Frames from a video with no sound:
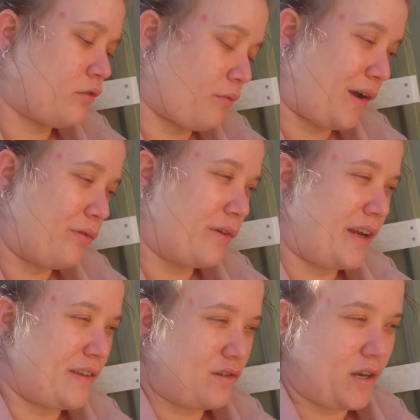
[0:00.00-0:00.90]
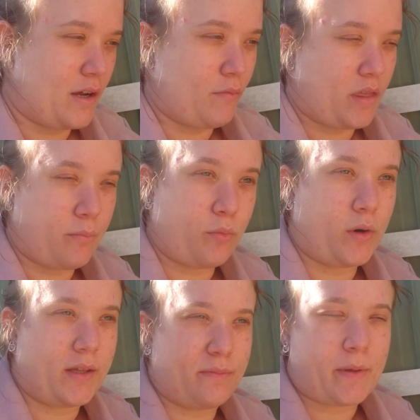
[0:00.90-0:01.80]
record history with
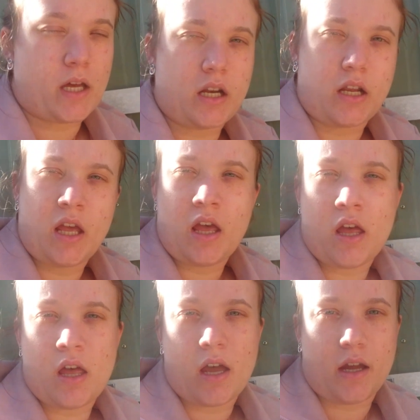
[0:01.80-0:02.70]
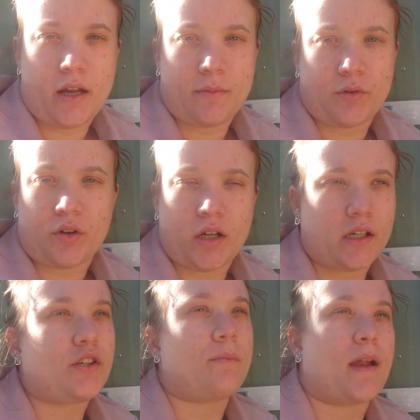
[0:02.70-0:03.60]
boys, but I am trying
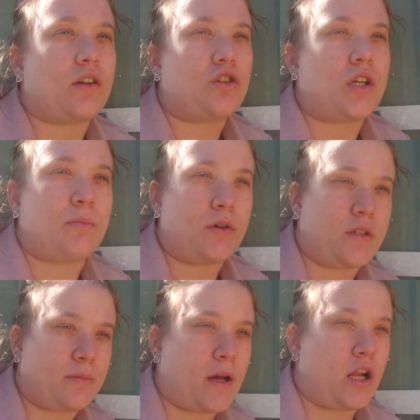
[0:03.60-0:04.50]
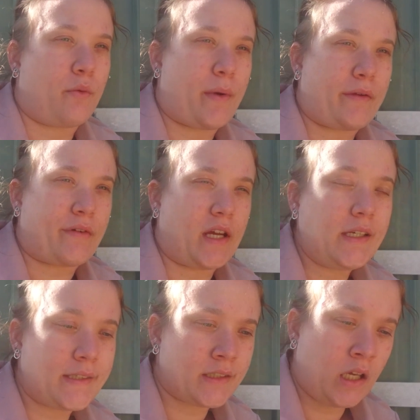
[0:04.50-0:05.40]
to manage to put a smile on my
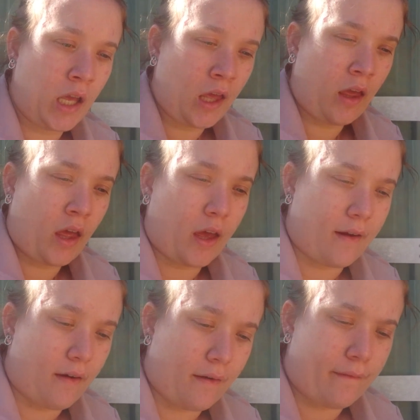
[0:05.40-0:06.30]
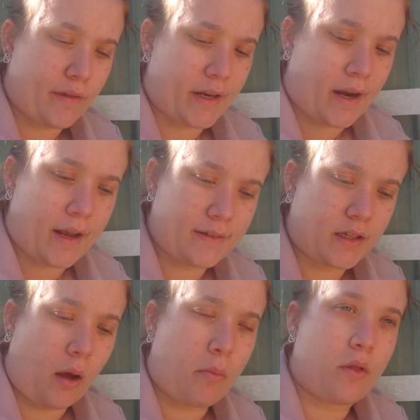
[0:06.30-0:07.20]
face. And over the next
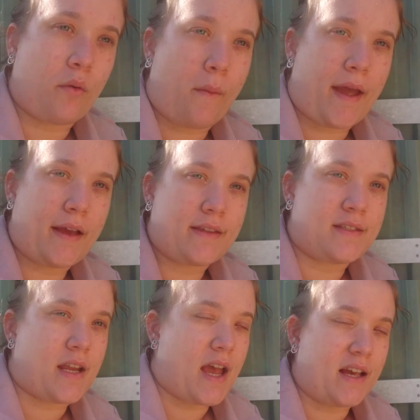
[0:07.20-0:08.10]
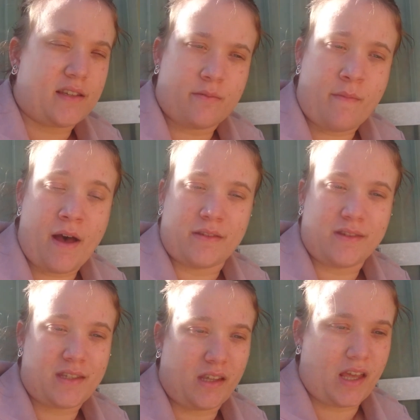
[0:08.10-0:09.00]
couple of weeks, days,
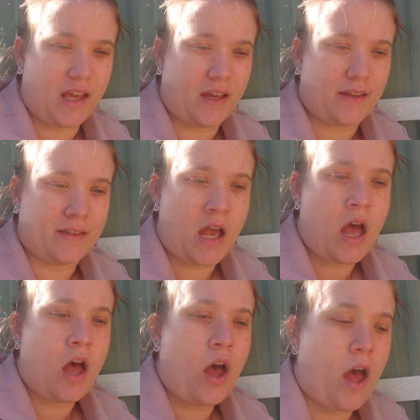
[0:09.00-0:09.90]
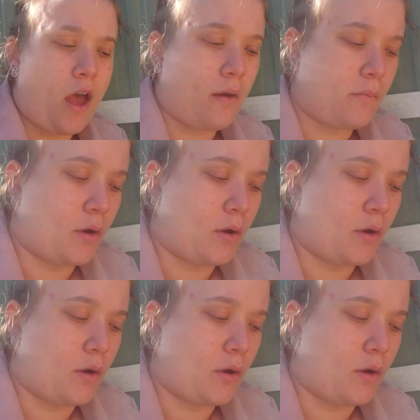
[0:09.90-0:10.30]
months, years, am